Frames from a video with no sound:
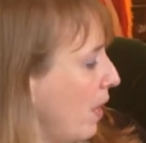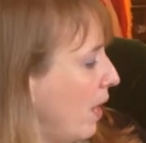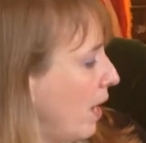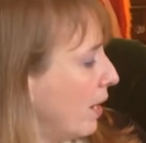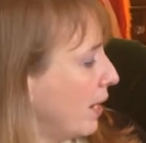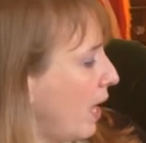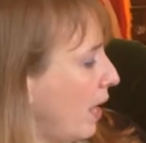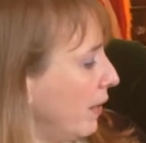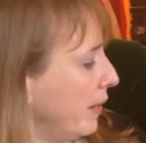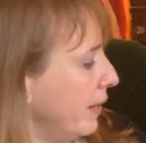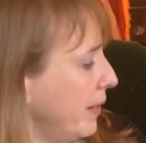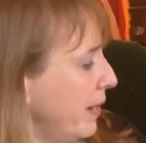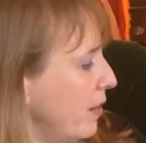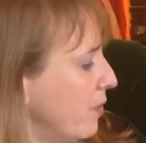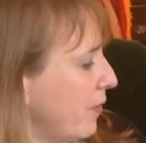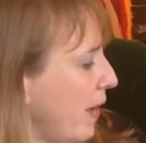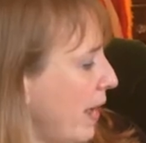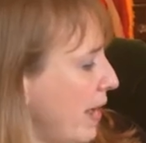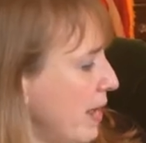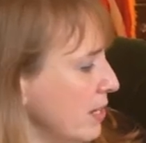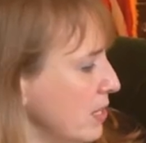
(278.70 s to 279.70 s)
A colony
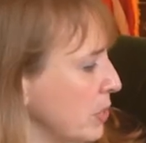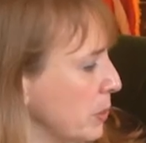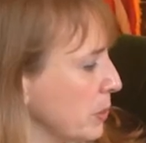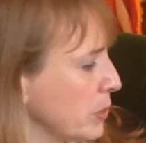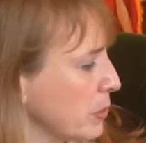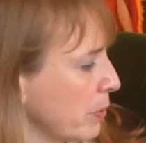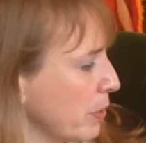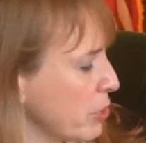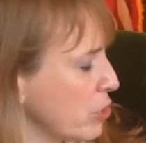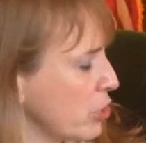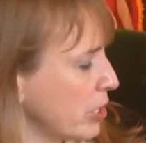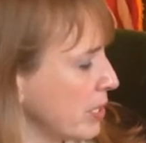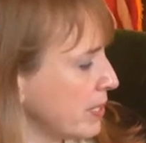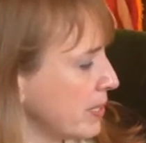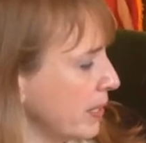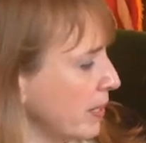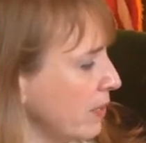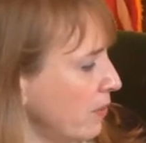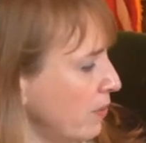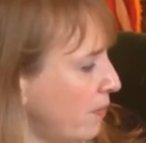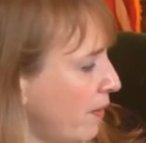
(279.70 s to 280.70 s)
of ants was marching
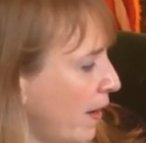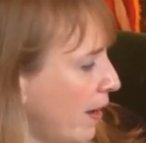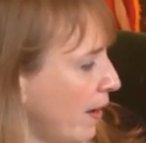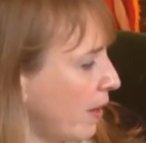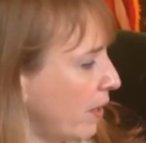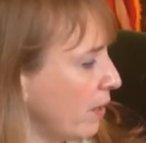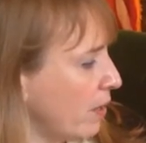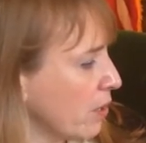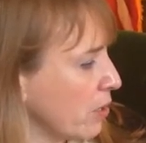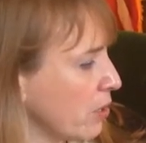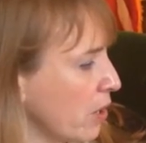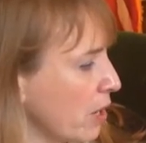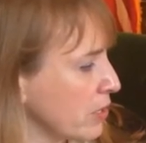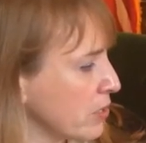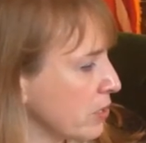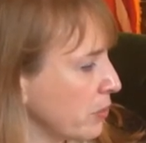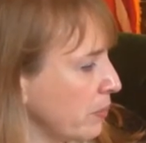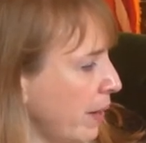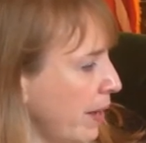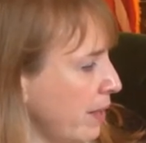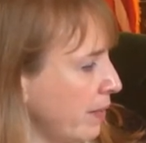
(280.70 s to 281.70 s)
single file
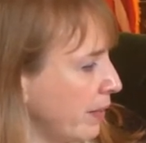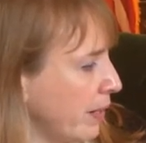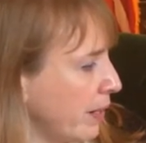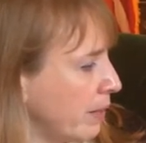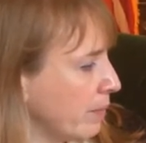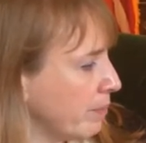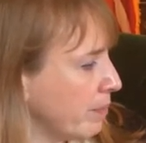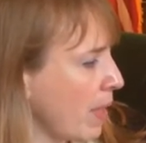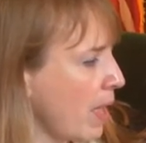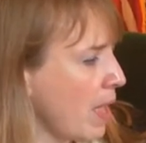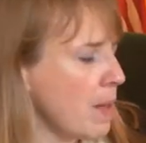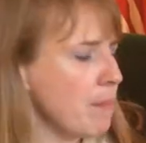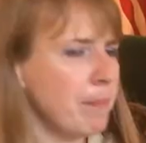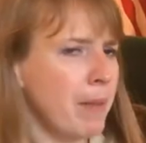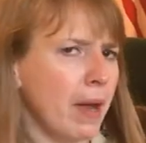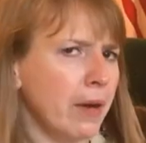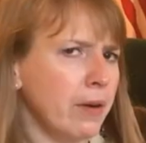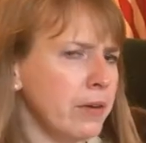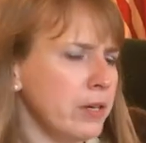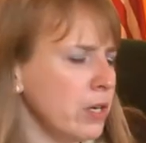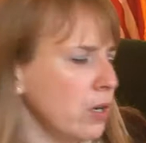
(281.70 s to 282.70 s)
across a railing.
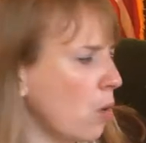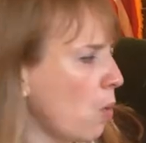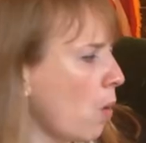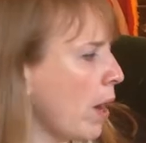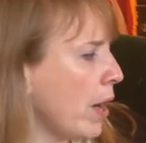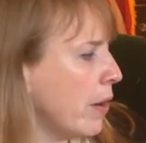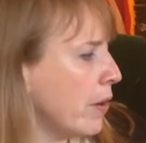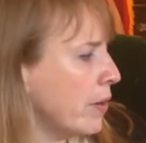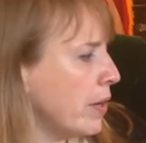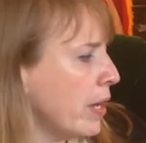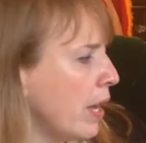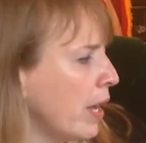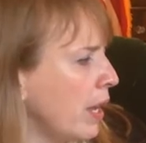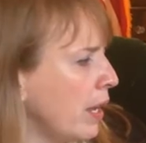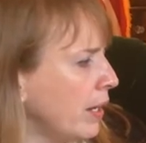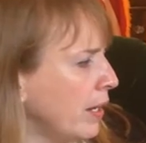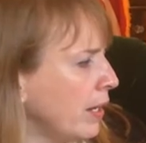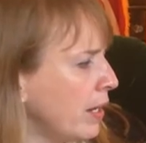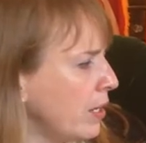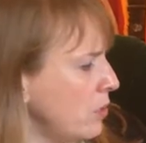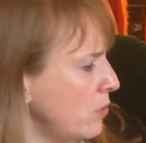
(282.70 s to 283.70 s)
Packard
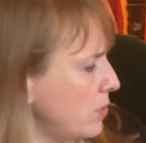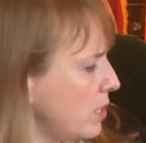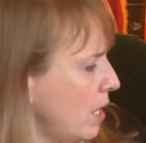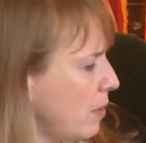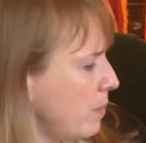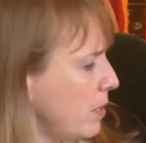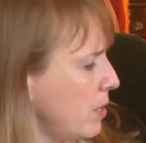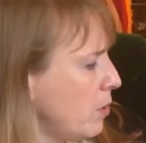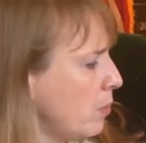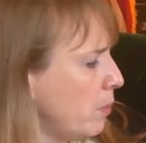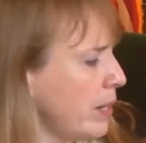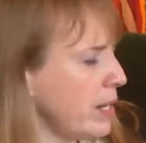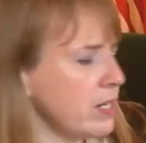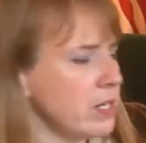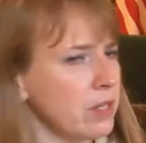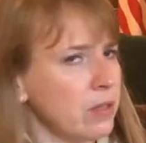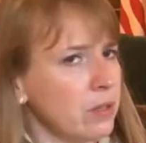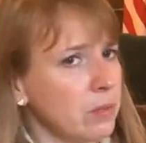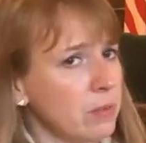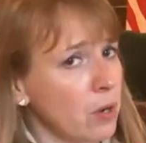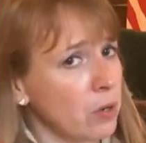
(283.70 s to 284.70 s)
inquired, Can you tell me the way
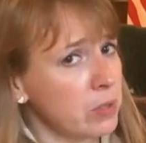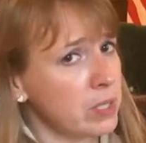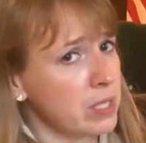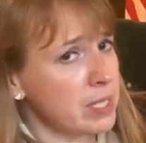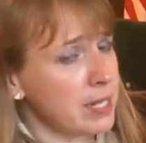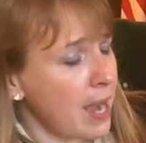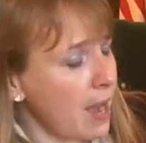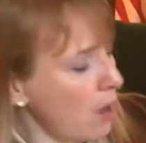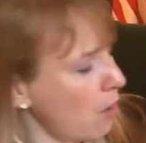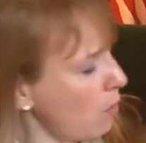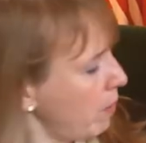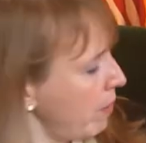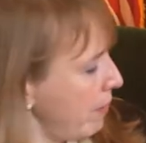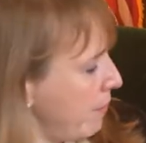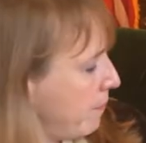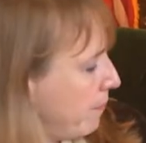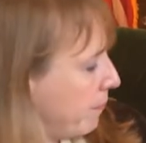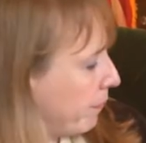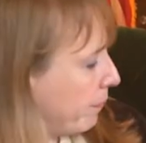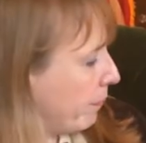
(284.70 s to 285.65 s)
to the Rhodes Tower?